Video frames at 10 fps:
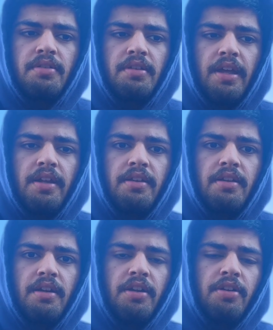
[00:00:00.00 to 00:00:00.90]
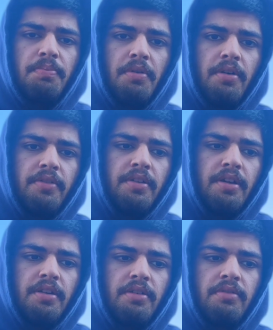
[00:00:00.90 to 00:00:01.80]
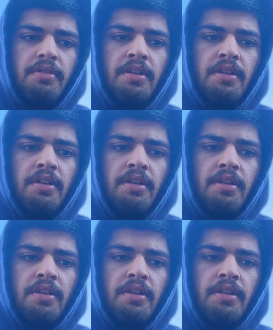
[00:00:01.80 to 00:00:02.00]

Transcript: than another part of the yellow.